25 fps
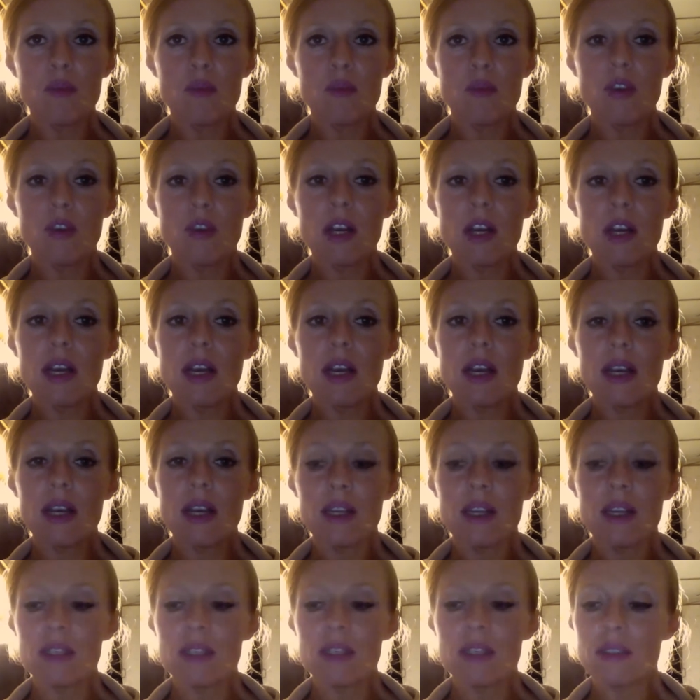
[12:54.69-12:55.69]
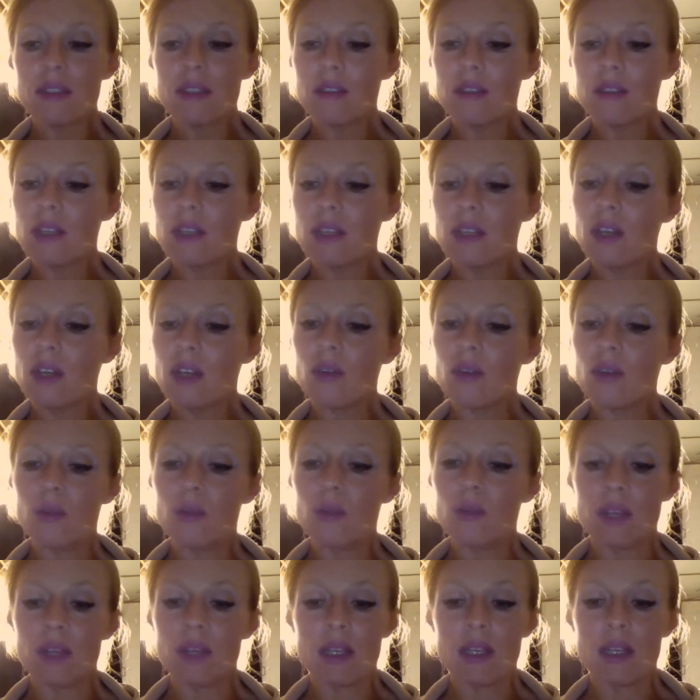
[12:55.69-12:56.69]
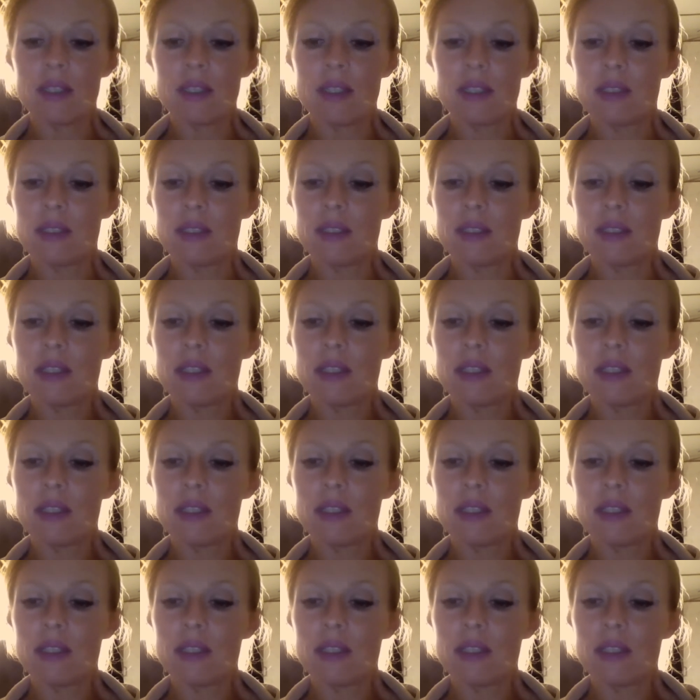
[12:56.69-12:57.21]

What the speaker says: run, run.